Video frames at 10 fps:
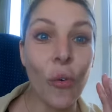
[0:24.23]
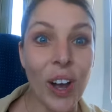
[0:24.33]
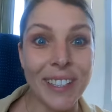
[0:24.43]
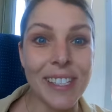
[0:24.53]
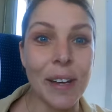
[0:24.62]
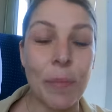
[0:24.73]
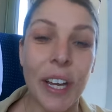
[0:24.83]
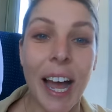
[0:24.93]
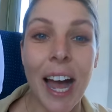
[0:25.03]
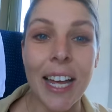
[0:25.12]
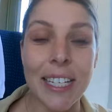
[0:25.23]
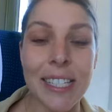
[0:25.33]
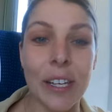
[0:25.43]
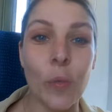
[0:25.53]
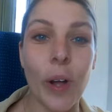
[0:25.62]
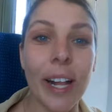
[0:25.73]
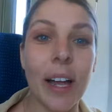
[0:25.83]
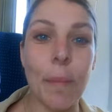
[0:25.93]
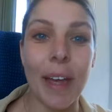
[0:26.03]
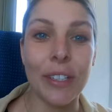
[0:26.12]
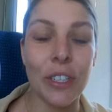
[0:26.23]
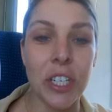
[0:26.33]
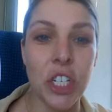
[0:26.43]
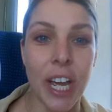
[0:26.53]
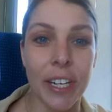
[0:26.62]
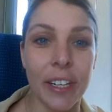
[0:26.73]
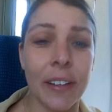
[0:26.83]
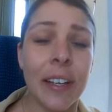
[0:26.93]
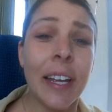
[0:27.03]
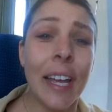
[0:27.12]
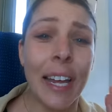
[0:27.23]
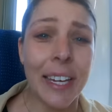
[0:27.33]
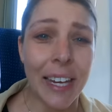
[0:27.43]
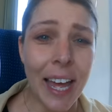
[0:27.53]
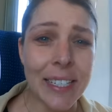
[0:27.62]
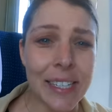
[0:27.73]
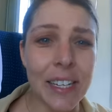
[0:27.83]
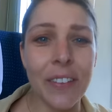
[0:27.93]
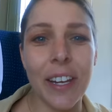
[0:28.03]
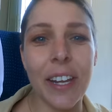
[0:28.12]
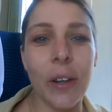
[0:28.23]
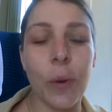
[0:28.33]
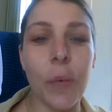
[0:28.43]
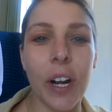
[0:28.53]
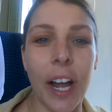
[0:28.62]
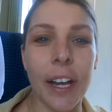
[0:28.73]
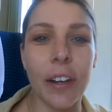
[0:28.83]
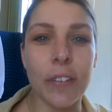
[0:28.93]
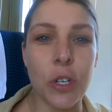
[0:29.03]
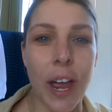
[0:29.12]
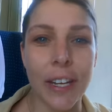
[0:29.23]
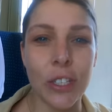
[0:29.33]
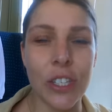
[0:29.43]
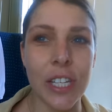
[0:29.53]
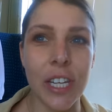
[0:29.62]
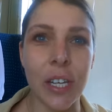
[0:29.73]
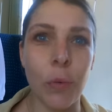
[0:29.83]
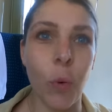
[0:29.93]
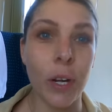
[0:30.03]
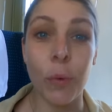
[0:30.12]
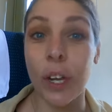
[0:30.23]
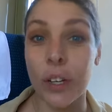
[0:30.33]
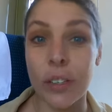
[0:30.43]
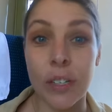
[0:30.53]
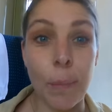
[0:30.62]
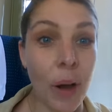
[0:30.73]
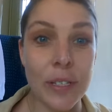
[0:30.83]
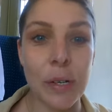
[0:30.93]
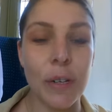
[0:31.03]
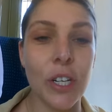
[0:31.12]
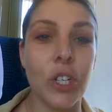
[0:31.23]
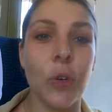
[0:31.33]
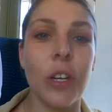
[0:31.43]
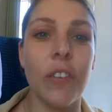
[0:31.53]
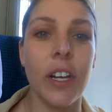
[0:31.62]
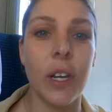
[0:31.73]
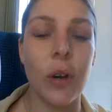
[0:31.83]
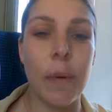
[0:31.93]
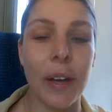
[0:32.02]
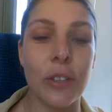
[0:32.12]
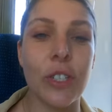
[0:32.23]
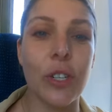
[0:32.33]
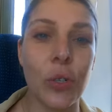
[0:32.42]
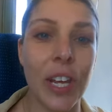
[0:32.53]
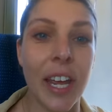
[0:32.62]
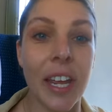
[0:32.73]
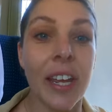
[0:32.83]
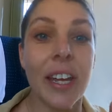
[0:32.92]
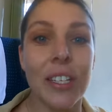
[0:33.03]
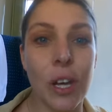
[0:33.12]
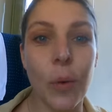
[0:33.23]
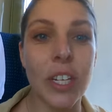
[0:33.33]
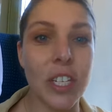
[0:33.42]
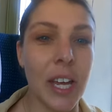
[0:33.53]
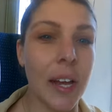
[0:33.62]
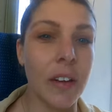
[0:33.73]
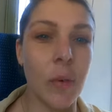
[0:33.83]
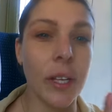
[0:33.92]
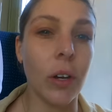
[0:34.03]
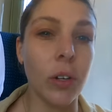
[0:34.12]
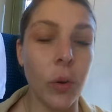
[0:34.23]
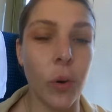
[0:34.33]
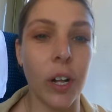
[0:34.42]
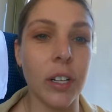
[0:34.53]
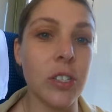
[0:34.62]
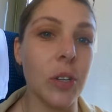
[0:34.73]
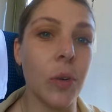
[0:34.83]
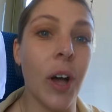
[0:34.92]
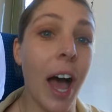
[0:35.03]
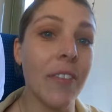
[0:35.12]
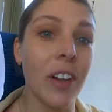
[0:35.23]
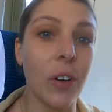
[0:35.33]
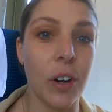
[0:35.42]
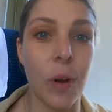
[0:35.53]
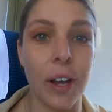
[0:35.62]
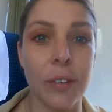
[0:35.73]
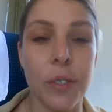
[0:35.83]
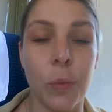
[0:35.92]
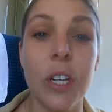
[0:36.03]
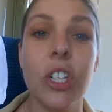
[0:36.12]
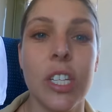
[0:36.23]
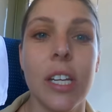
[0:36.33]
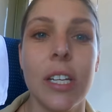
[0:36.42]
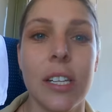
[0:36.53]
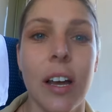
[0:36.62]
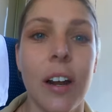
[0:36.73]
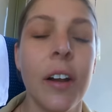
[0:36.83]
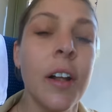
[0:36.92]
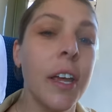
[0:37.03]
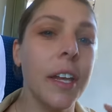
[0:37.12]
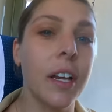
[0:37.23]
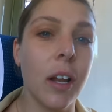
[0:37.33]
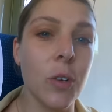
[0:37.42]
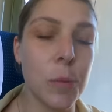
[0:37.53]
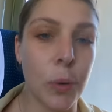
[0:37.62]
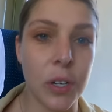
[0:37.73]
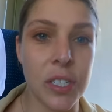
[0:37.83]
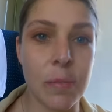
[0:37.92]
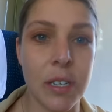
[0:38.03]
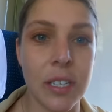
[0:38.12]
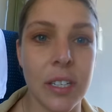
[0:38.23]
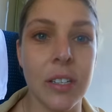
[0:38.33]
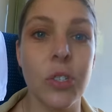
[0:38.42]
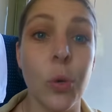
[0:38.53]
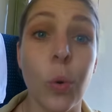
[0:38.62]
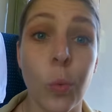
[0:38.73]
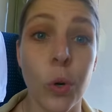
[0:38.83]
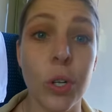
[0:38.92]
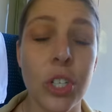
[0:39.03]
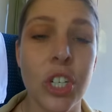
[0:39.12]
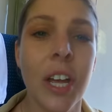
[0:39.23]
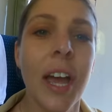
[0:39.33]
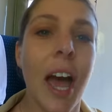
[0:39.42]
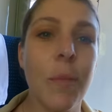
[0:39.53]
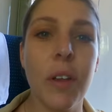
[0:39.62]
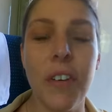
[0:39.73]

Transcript: What's up you guys and welcome back to the channel last evening we were kind of trying to see what we could possibly shoot a video about today. So we just kind of went on Google to have a look around which cities are in close proximity to Łódź. And we